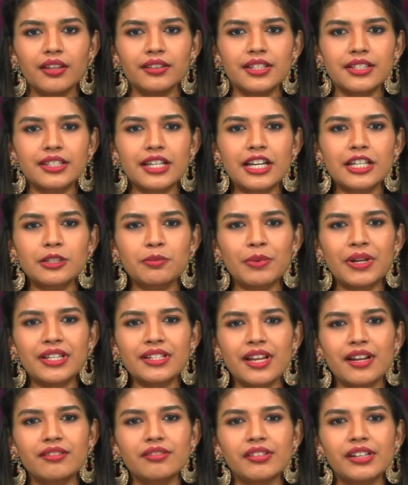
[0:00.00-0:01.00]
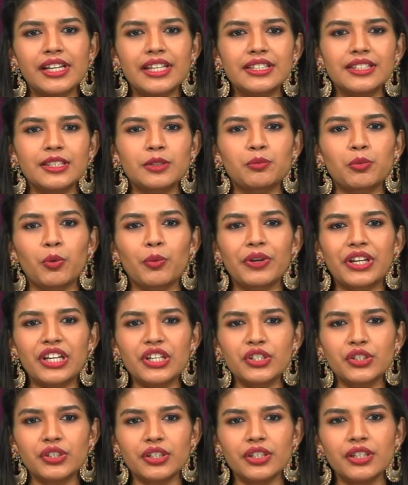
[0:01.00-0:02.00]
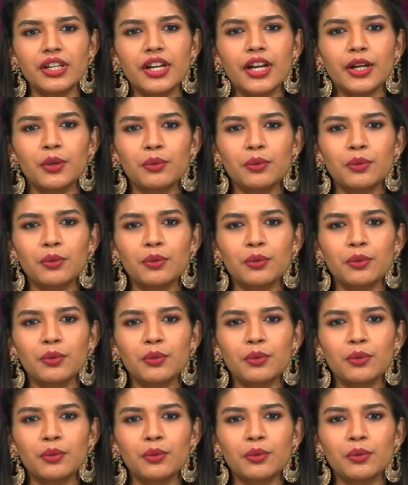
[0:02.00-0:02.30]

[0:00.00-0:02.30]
The statements and religious provocation